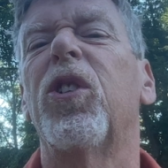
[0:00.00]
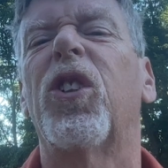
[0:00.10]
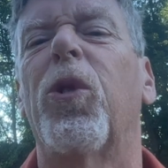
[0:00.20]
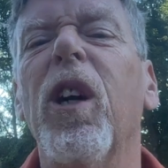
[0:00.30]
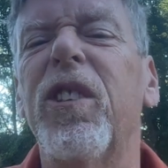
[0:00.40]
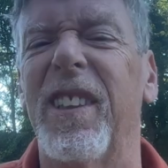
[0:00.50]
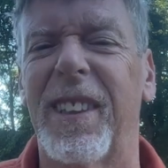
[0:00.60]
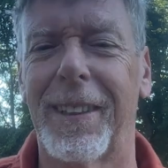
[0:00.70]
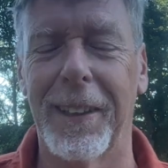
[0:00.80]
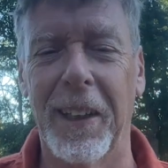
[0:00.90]

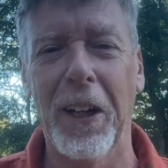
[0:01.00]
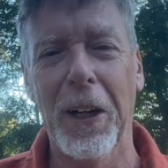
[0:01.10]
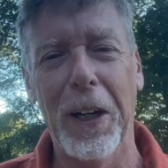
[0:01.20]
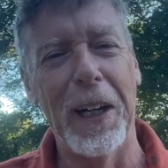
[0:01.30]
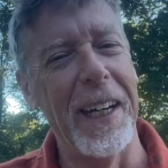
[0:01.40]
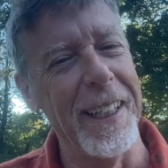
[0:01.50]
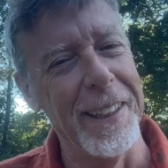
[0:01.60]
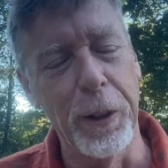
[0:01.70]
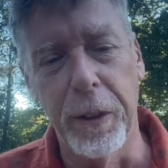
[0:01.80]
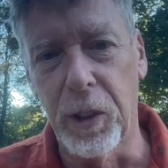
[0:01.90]
grossest
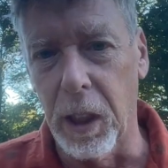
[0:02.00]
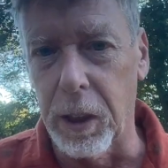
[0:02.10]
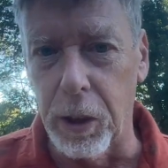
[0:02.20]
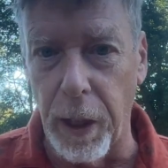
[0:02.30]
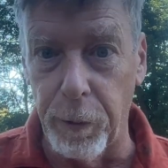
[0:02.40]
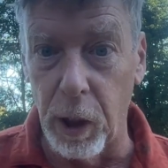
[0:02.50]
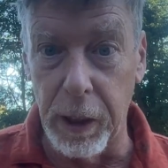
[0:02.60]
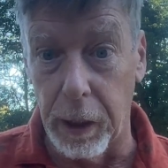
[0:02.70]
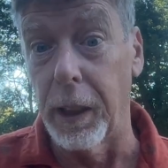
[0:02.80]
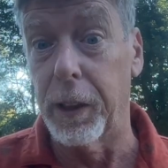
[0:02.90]
theory of justice ever
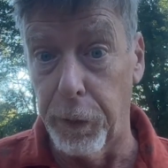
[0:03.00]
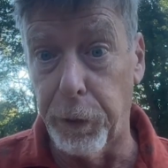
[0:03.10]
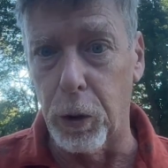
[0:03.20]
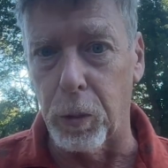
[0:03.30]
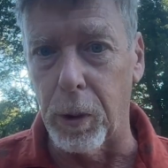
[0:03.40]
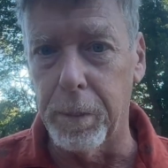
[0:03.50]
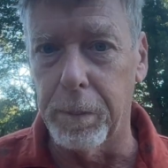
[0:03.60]
articulated. The first one.